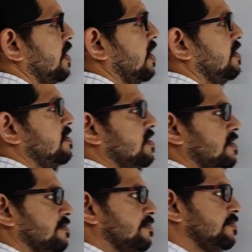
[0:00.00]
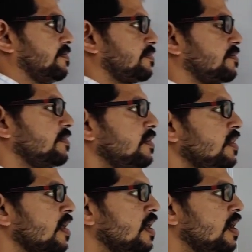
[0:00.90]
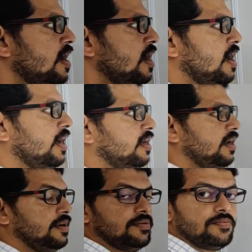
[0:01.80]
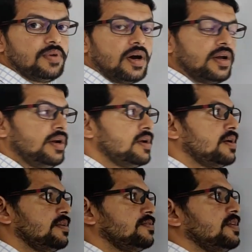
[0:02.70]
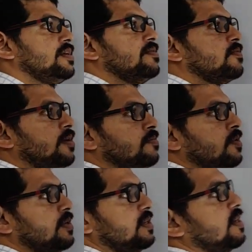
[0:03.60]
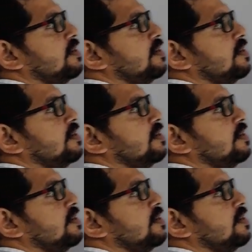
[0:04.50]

Pij. Again, we are introducing one more